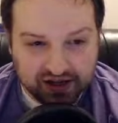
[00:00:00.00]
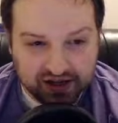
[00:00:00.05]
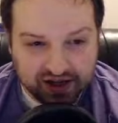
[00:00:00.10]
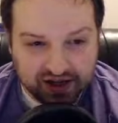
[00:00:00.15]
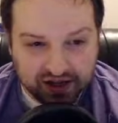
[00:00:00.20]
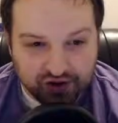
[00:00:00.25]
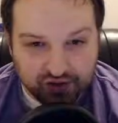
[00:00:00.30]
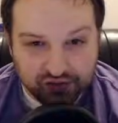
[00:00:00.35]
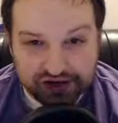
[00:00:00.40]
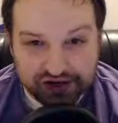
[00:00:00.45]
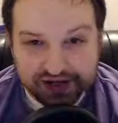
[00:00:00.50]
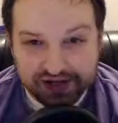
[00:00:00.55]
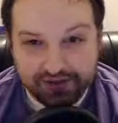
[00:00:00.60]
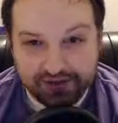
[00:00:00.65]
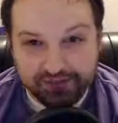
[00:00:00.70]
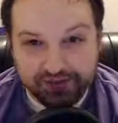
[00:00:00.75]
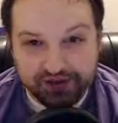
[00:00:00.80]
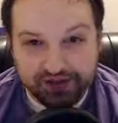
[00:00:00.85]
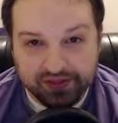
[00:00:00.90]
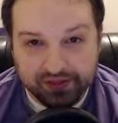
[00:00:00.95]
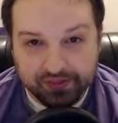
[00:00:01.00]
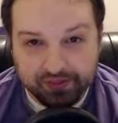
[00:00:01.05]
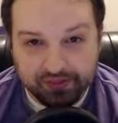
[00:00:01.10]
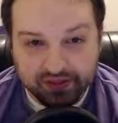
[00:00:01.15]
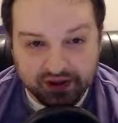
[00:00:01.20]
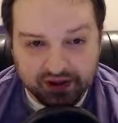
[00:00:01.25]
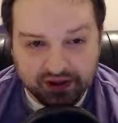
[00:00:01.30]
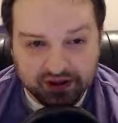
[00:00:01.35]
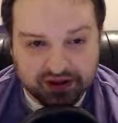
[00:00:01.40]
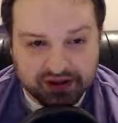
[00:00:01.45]
reading up on the
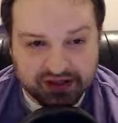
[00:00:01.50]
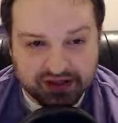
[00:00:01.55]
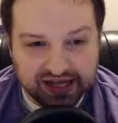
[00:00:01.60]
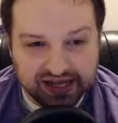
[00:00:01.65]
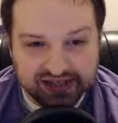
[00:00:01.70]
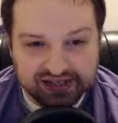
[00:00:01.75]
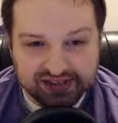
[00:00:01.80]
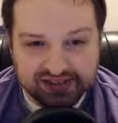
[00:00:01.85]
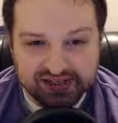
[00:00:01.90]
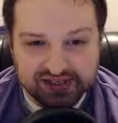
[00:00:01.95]
monk class